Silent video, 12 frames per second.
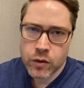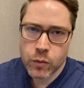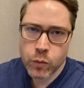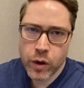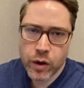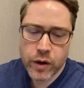
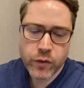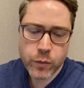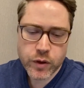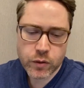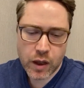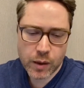Wherever we
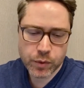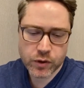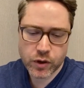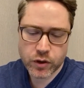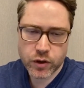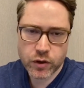do
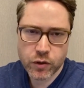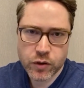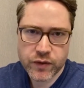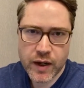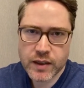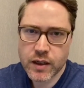liposuction, those
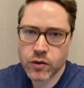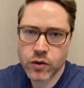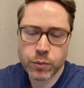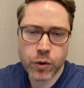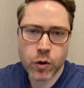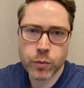fat cells are
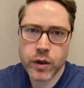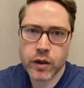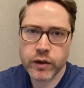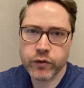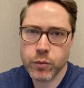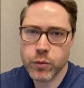
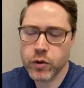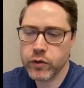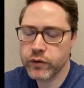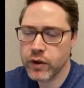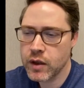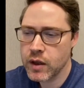permanently
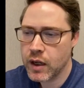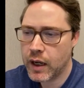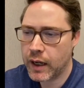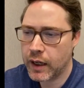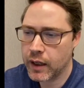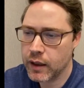removed.
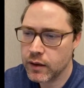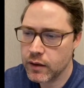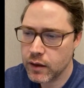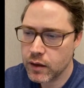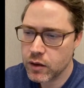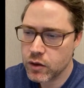And
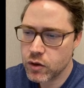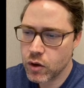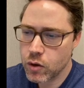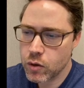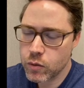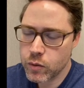
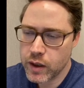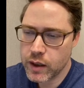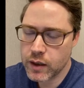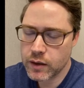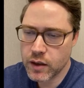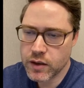so
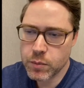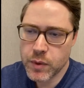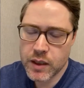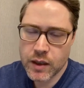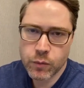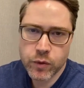it doesn't
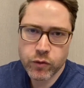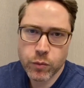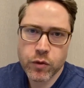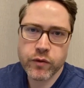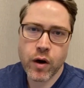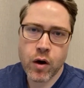mean that we
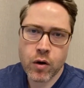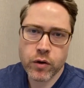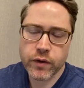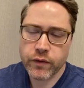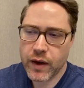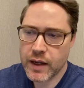remove all
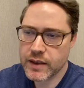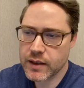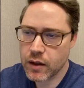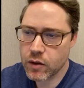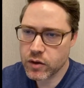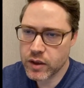the fat
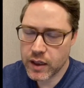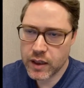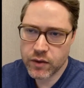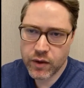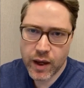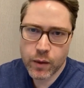cells
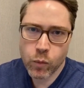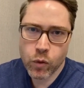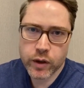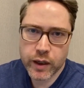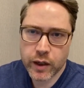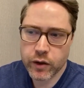in that
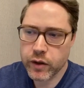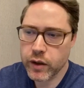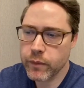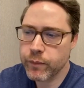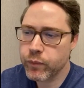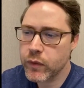one area.
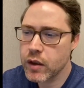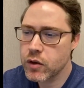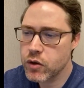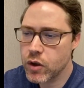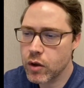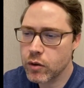
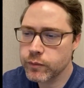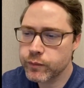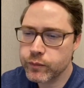So